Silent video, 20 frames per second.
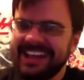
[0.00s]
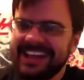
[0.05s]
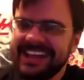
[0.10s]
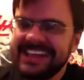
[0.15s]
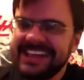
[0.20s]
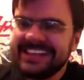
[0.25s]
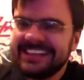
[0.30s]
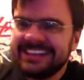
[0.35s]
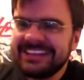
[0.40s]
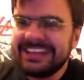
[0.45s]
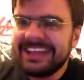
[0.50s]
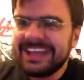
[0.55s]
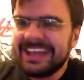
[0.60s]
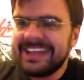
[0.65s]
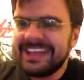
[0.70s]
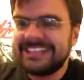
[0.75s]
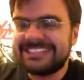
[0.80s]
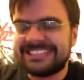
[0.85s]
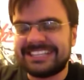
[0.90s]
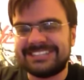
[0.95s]
he
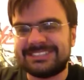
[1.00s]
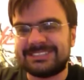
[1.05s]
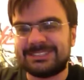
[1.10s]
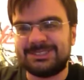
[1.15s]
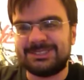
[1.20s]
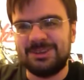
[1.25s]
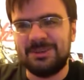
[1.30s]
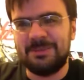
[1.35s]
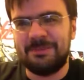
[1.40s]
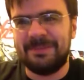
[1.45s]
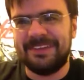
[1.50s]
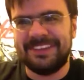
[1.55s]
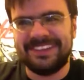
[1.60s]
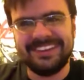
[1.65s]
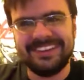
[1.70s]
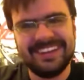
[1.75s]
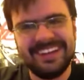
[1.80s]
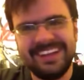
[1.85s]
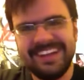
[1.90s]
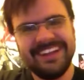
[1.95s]
says stupid
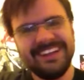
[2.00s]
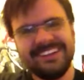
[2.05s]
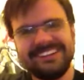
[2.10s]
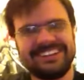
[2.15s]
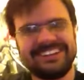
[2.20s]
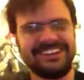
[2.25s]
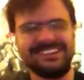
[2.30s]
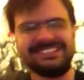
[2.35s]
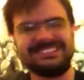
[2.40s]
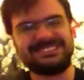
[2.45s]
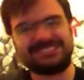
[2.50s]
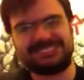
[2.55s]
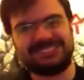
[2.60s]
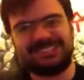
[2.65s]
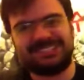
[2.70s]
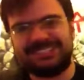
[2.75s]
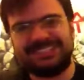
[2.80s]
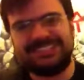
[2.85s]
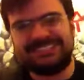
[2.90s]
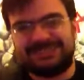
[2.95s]
because
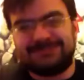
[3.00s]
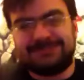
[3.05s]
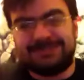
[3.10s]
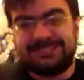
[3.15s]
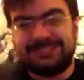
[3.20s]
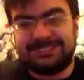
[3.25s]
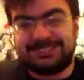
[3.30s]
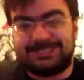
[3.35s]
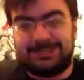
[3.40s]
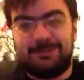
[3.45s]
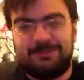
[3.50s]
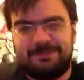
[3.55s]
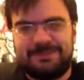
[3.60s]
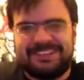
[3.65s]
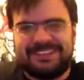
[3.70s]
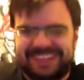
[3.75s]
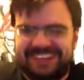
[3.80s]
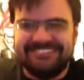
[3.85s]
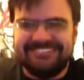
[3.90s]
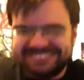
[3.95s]
she did something
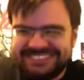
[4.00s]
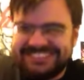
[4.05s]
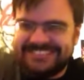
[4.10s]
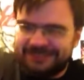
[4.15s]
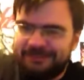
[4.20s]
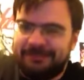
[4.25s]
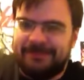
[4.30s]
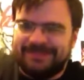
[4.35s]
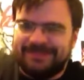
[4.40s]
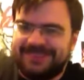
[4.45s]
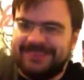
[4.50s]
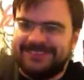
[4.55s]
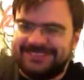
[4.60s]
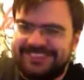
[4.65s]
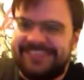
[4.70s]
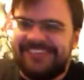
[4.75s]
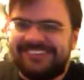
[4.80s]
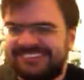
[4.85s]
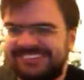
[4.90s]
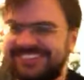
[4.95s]
stupid. That was stupid to
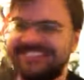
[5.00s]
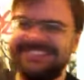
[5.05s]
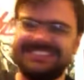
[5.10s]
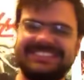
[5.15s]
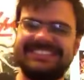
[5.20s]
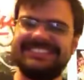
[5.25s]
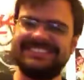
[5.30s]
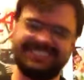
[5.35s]
do.